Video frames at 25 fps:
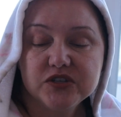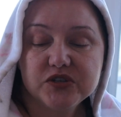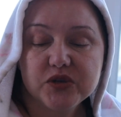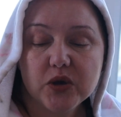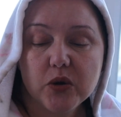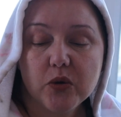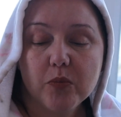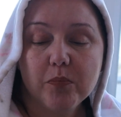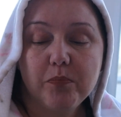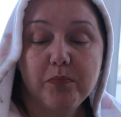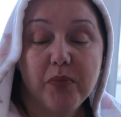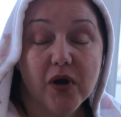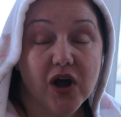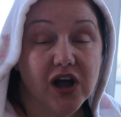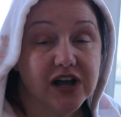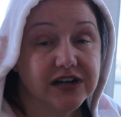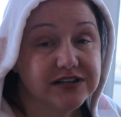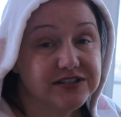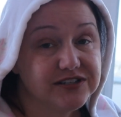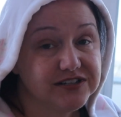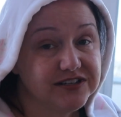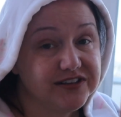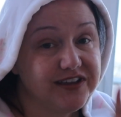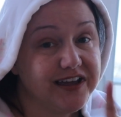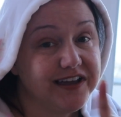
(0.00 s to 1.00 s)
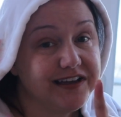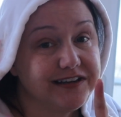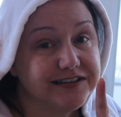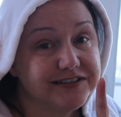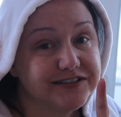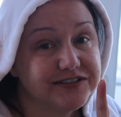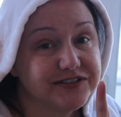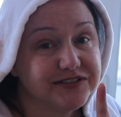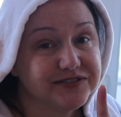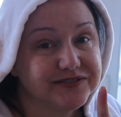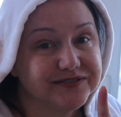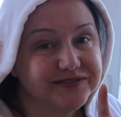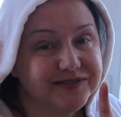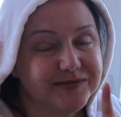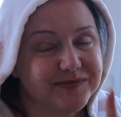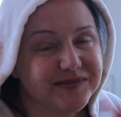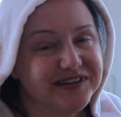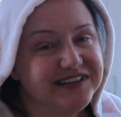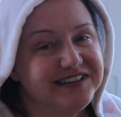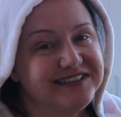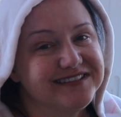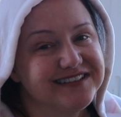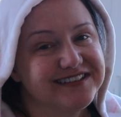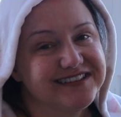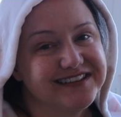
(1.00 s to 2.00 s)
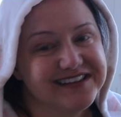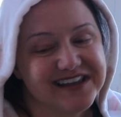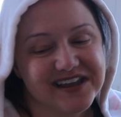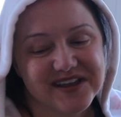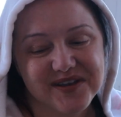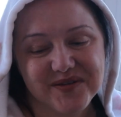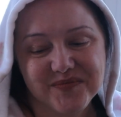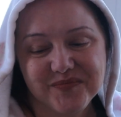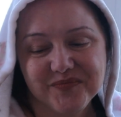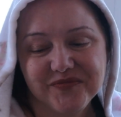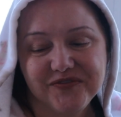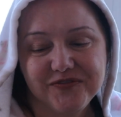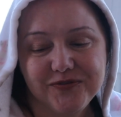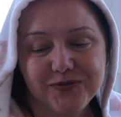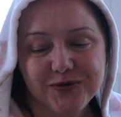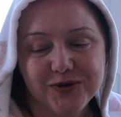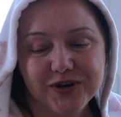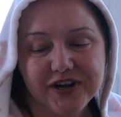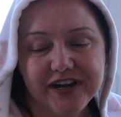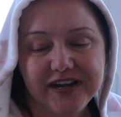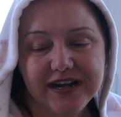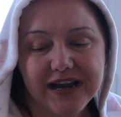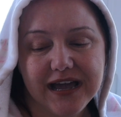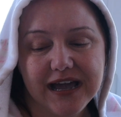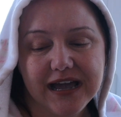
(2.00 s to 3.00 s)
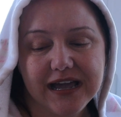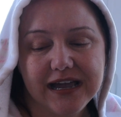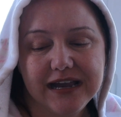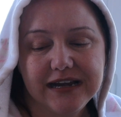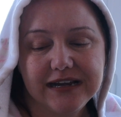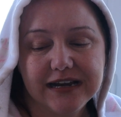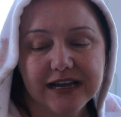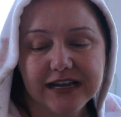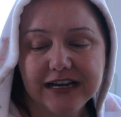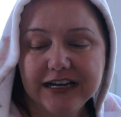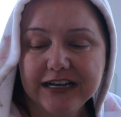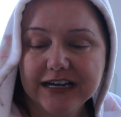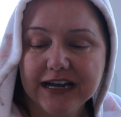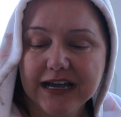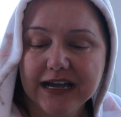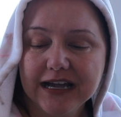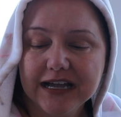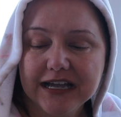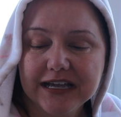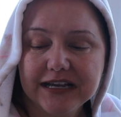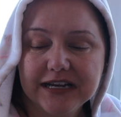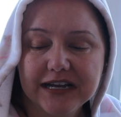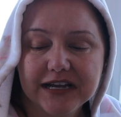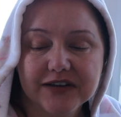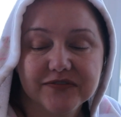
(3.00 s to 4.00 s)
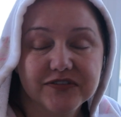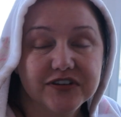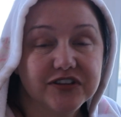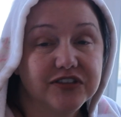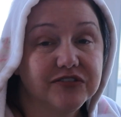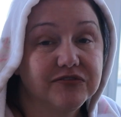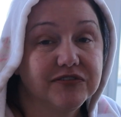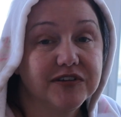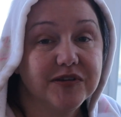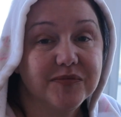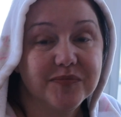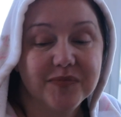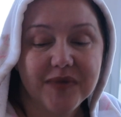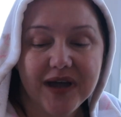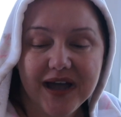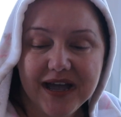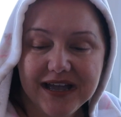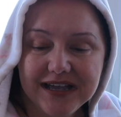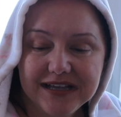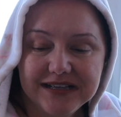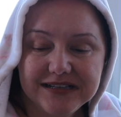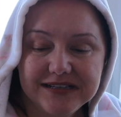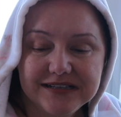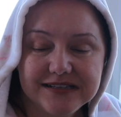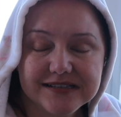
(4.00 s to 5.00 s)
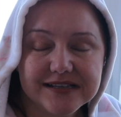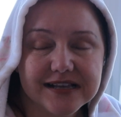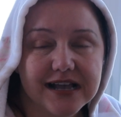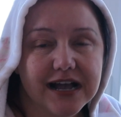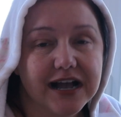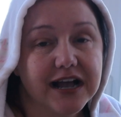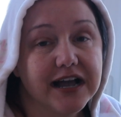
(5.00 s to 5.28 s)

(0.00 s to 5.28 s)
So Boxy Lux remains the same, $49.99 every 3 months.